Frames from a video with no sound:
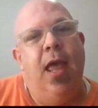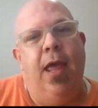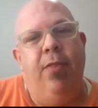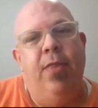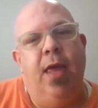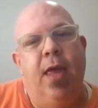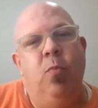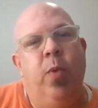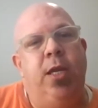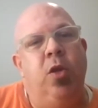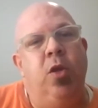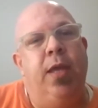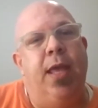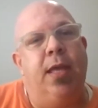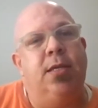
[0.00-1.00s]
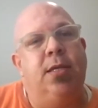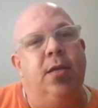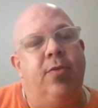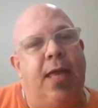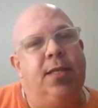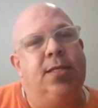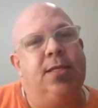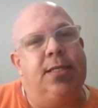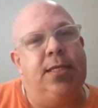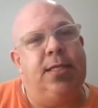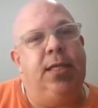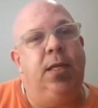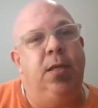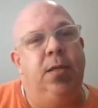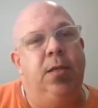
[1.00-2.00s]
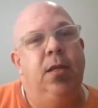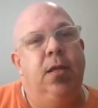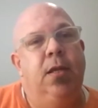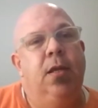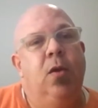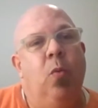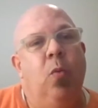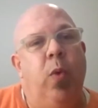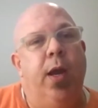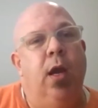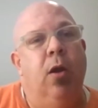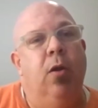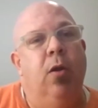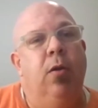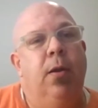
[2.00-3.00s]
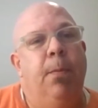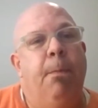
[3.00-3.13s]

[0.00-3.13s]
And then when you get to that scene where